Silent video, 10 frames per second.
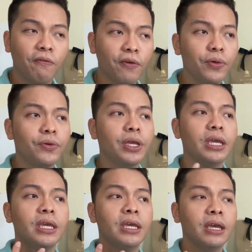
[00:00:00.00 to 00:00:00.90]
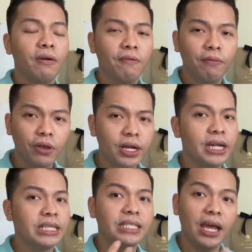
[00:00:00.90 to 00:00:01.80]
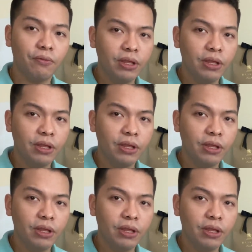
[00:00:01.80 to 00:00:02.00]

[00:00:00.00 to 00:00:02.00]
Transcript: fruity goodness that